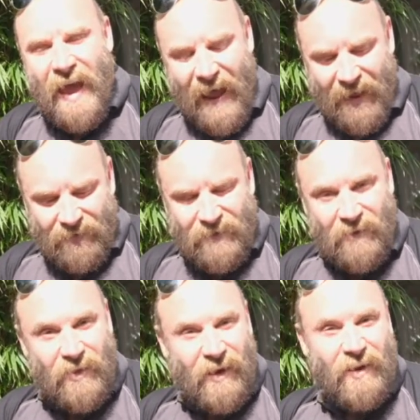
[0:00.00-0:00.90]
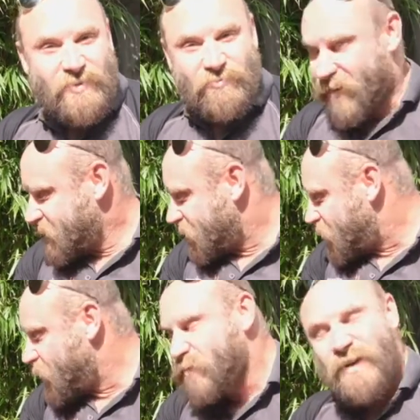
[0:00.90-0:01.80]
And the last reason, of
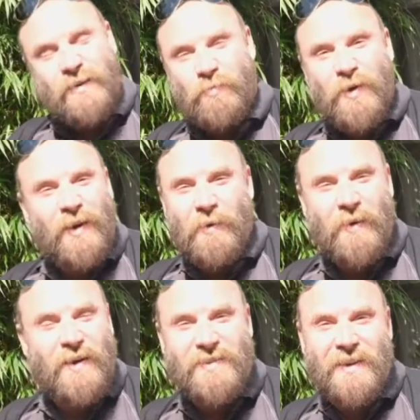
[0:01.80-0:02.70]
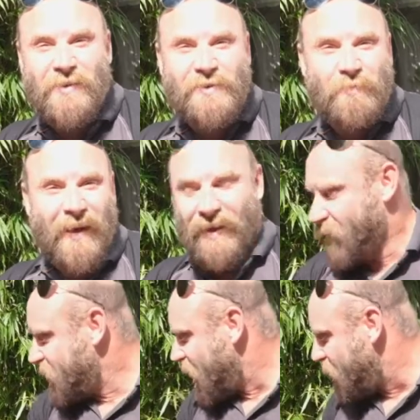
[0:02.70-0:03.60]
course, is purely because it looks
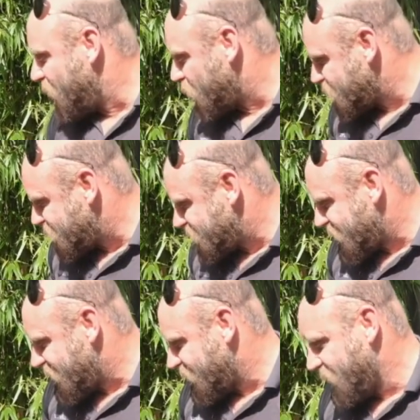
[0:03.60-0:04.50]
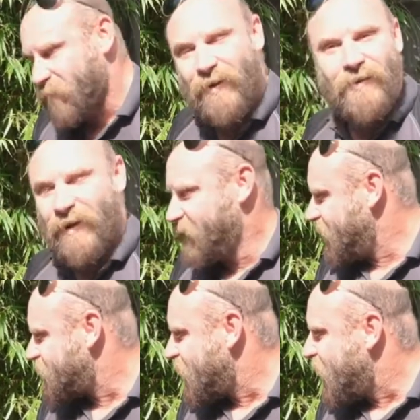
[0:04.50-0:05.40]
better. Nobody wants to see an ugly plant like
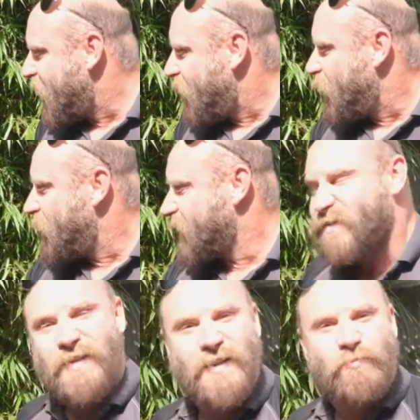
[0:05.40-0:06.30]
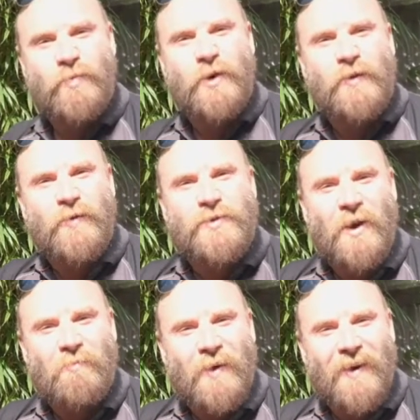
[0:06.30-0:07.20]
this. We want to see this beautiful
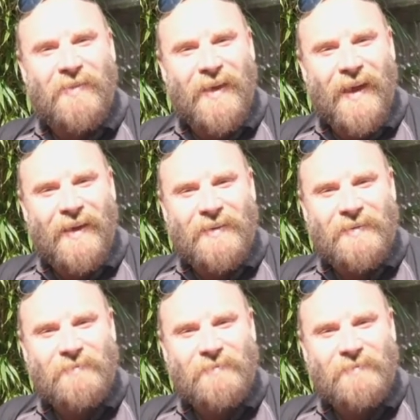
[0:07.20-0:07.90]
top part there.